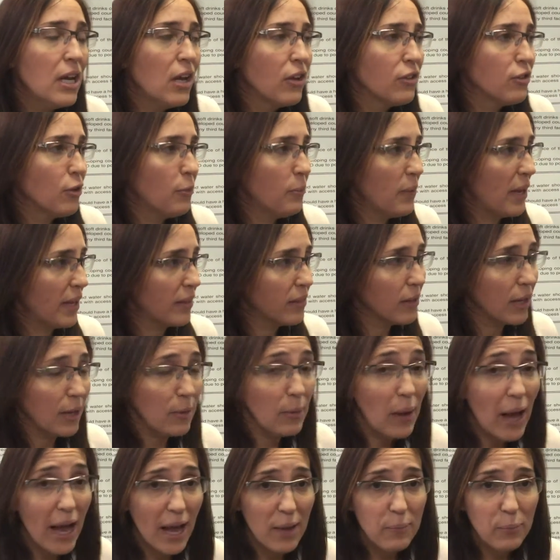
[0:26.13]
So my
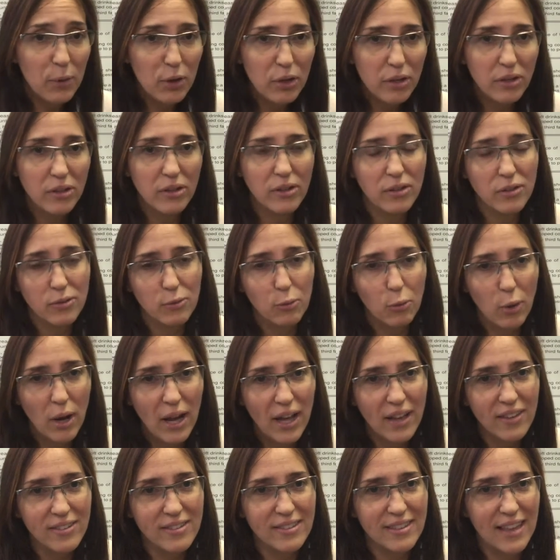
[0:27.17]
hypothesis
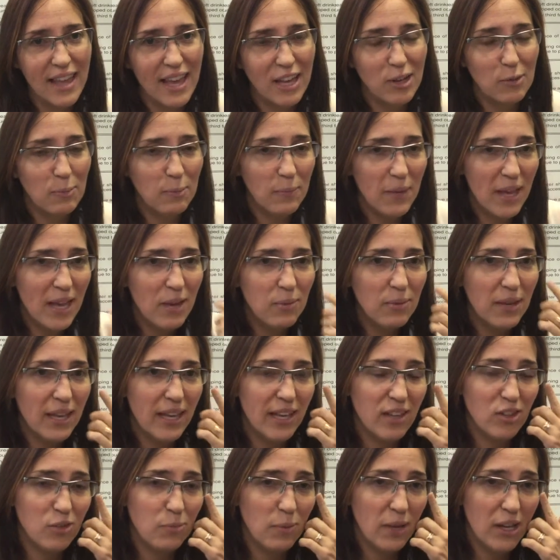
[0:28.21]
was that maybe
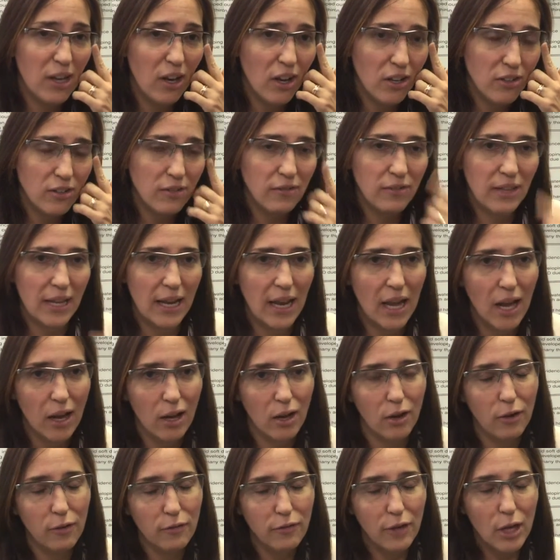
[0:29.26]
it's because of the lack
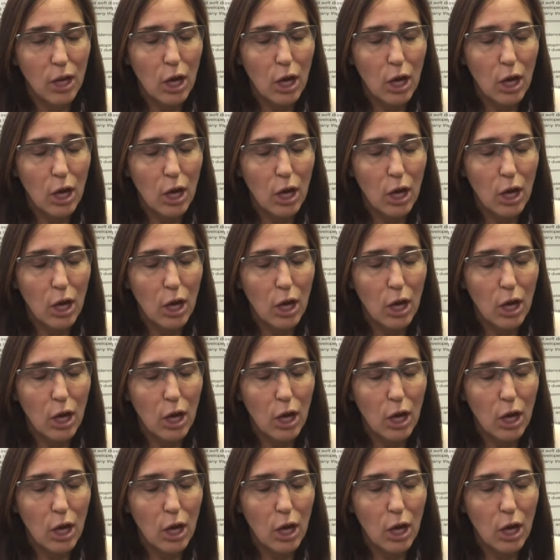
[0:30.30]
of